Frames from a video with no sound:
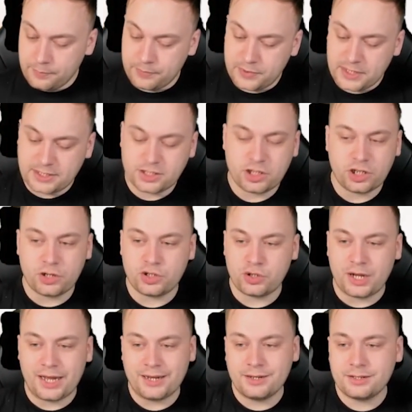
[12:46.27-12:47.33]
This is going to go to your
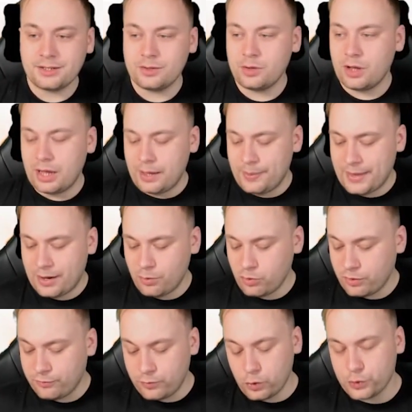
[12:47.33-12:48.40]
hand. And now we're on
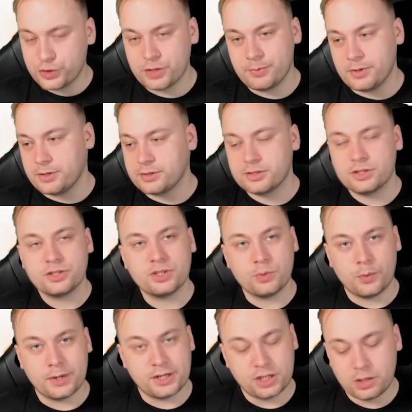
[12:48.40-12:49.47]
4 summons. So what we're
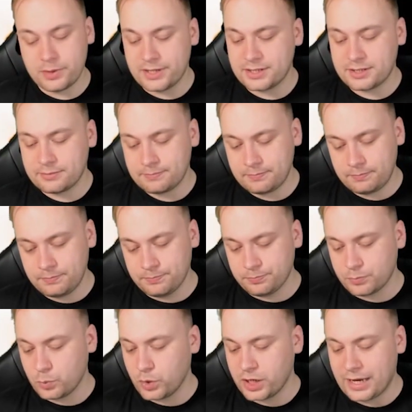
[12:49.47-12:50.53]
going to do is
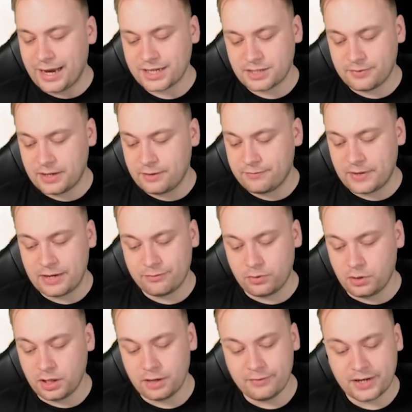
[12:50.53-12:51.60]
we're going to activate Fateful
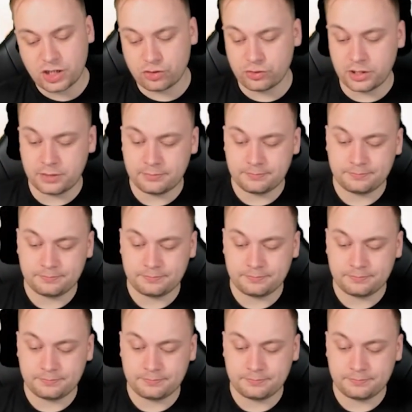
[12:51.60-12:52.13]
Adventurer.